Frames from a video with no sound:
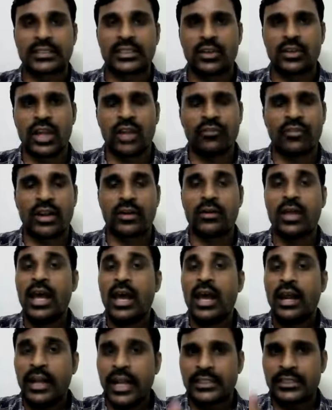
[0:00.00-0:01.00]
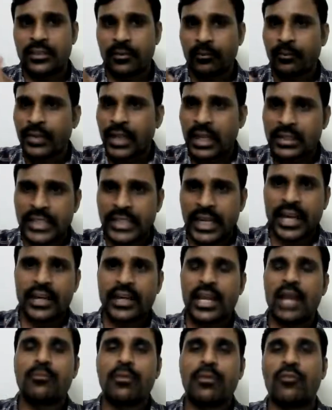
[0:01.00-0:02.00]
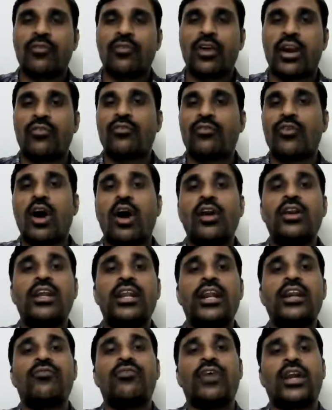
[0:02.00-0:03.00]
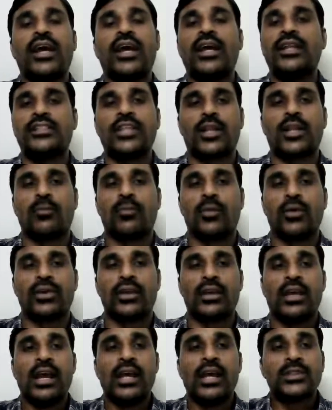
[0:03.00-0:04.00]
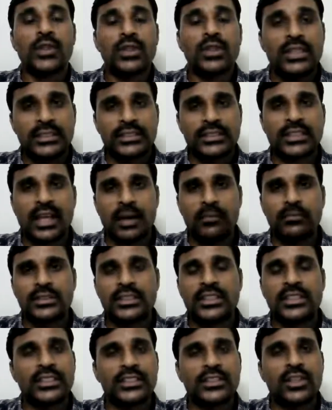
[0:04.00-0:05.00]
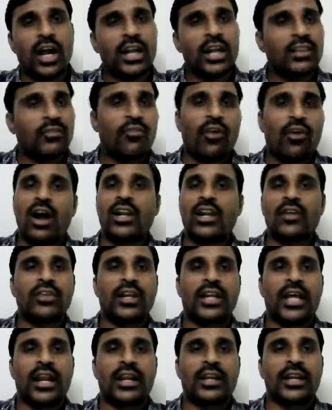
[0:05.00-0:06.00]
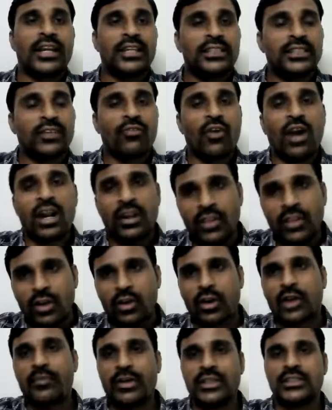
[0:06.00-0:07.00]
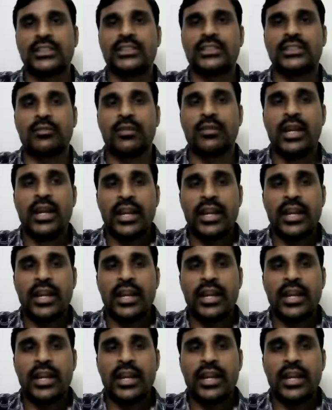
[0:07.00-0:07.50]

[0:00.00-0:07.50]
Okay, fine. Next, second type of fraud, fraudulent financial reporting. So this is not the fault of the director. It is the fault of the government system.